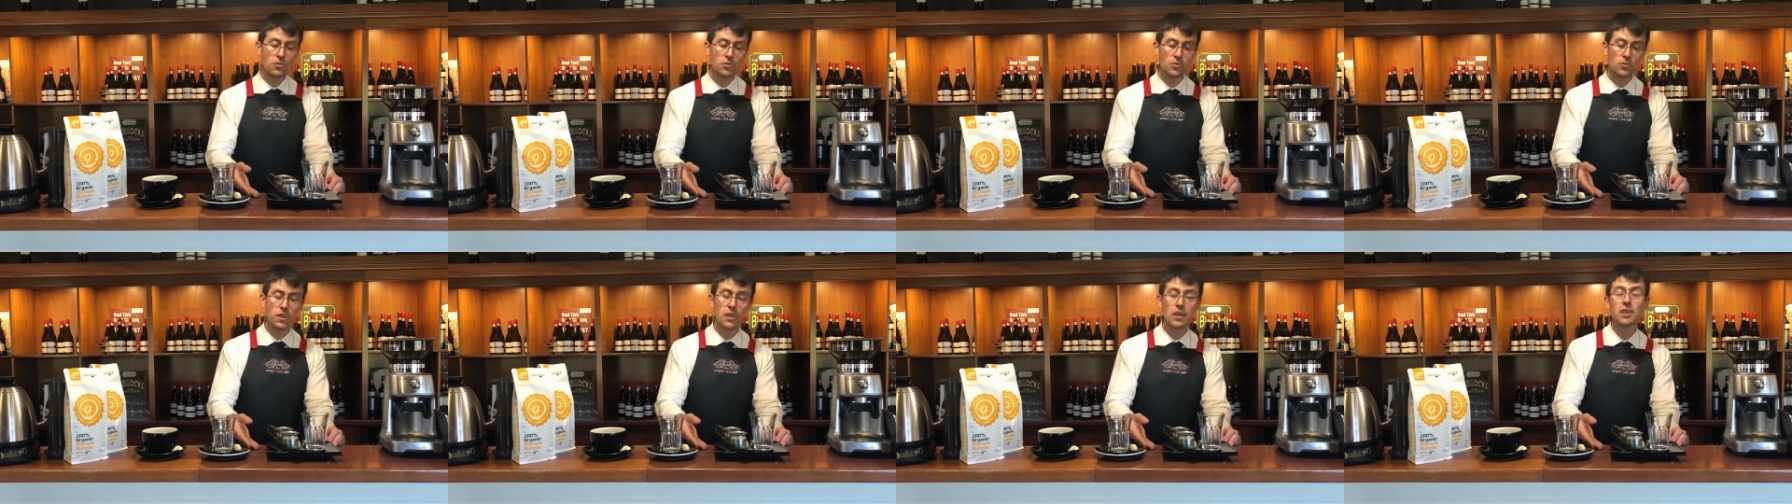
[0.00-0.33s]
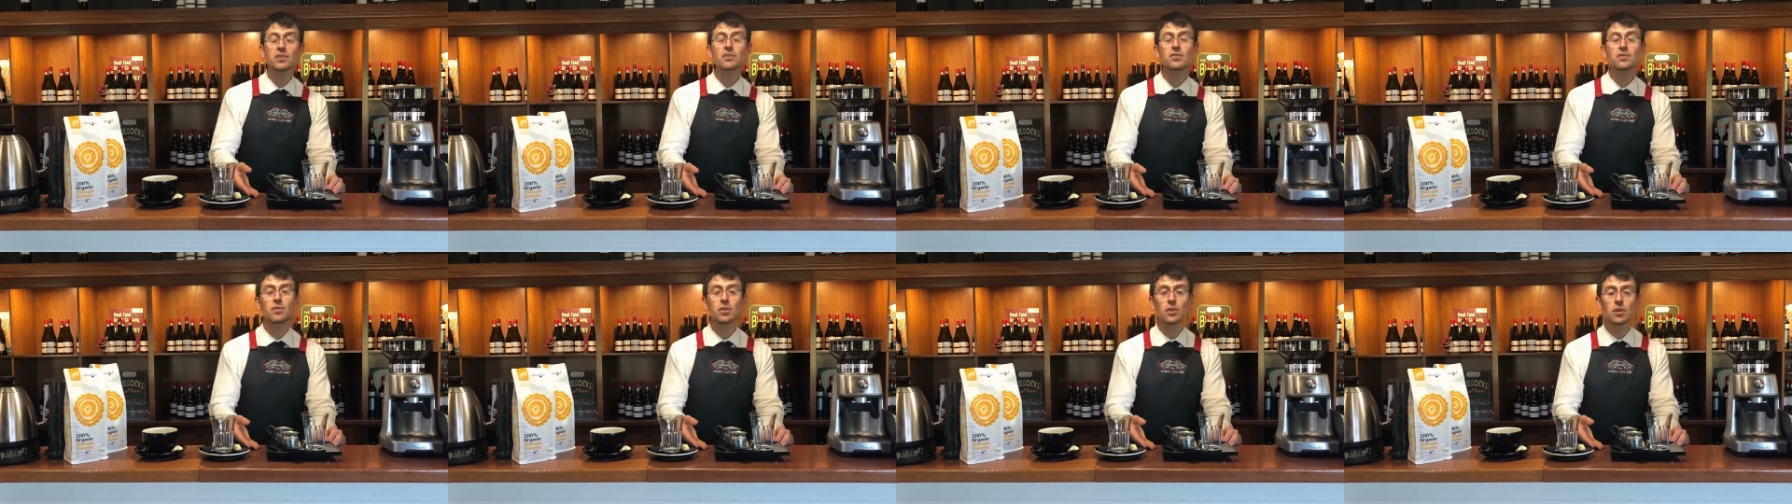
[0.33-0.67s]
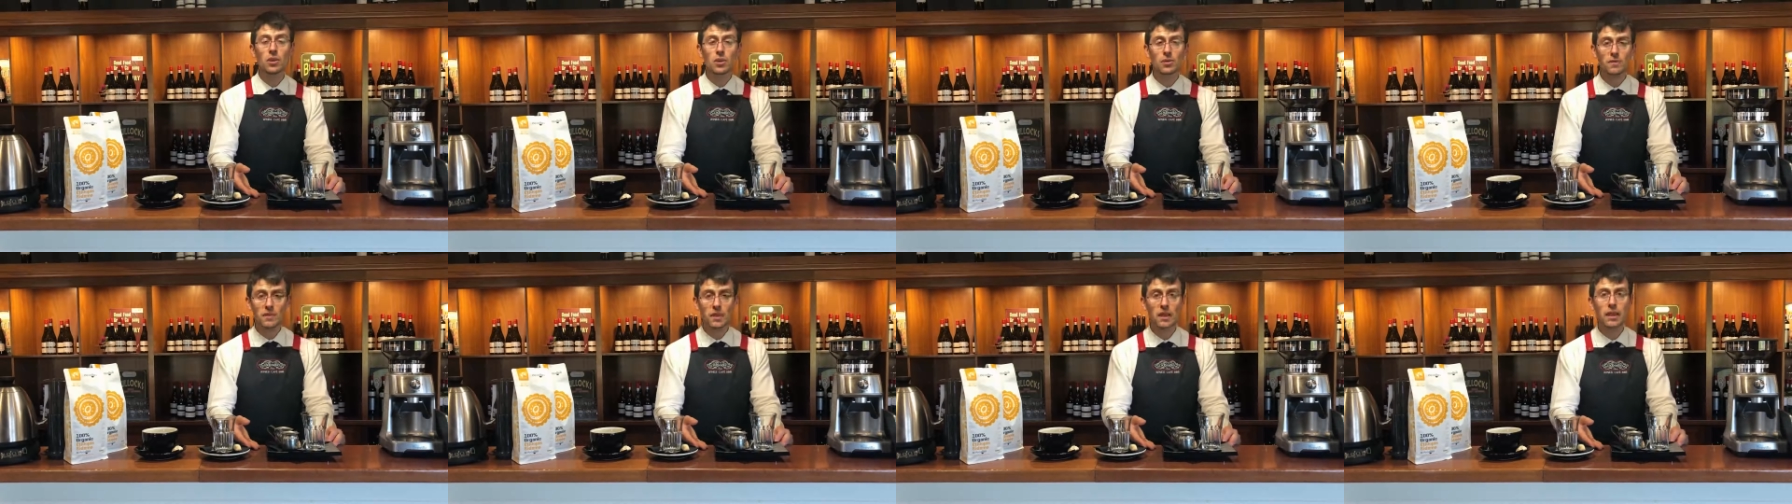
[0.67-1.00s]
to the
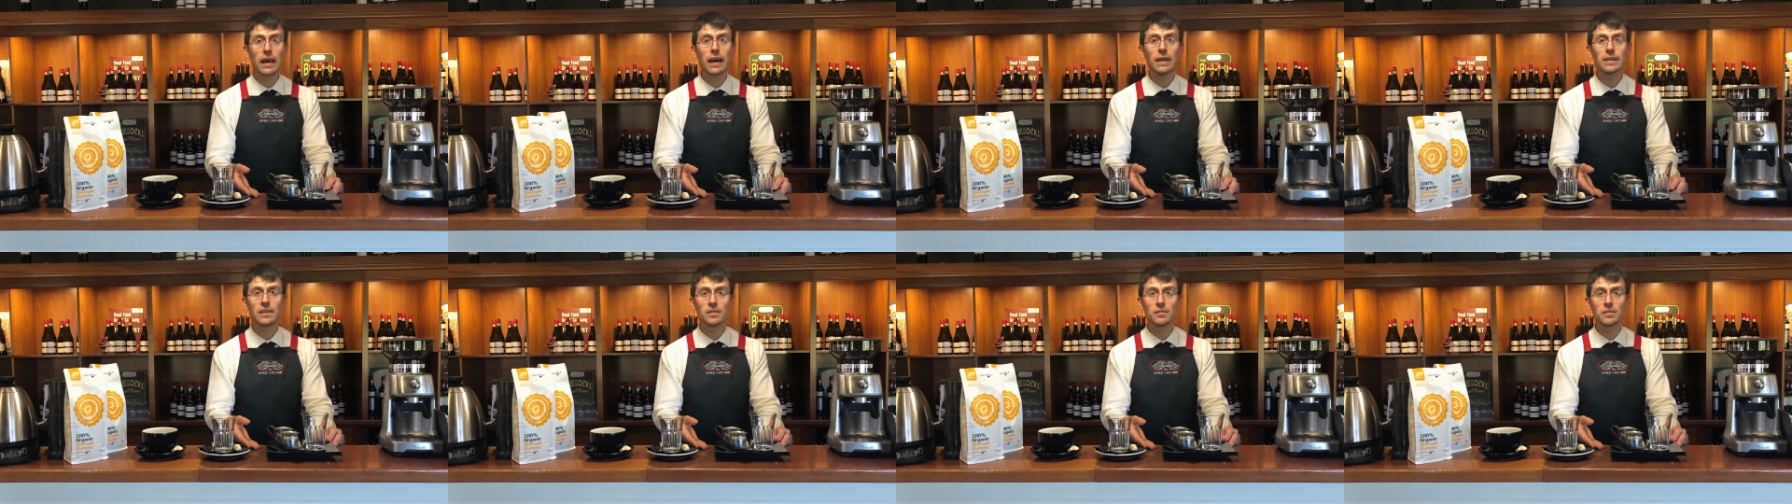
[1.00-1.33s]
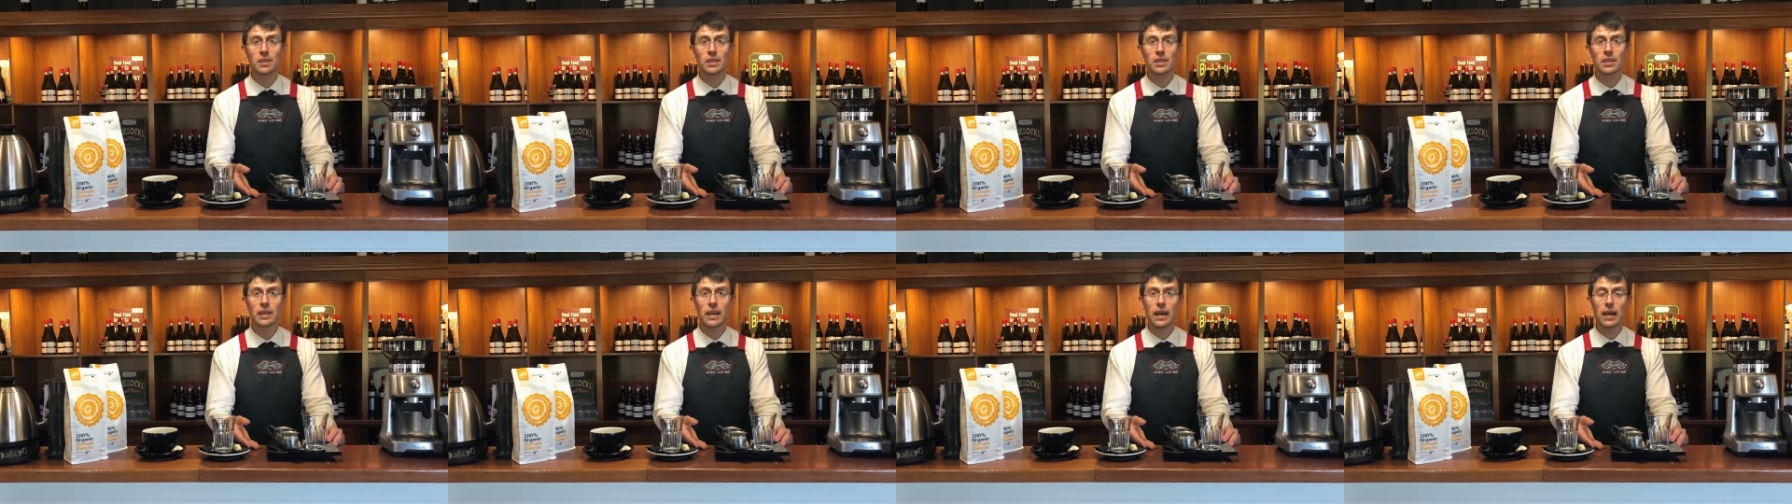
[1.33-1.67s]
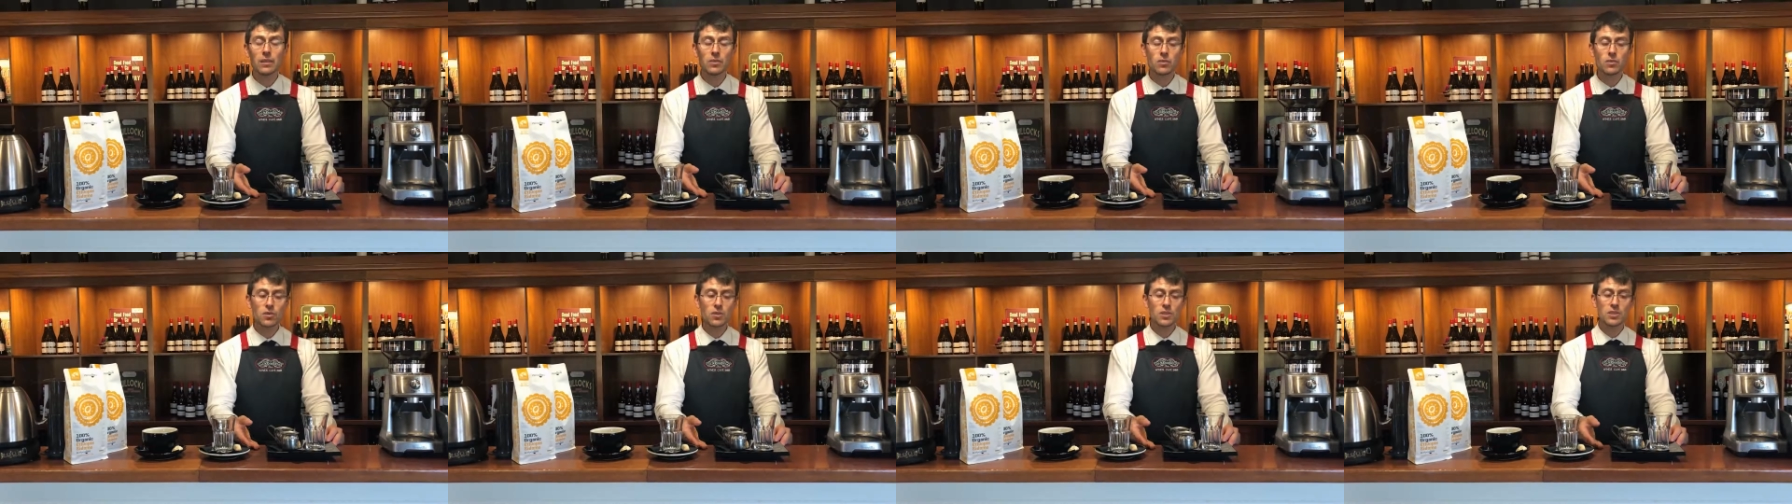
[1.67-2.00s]
history of the latte macchiato.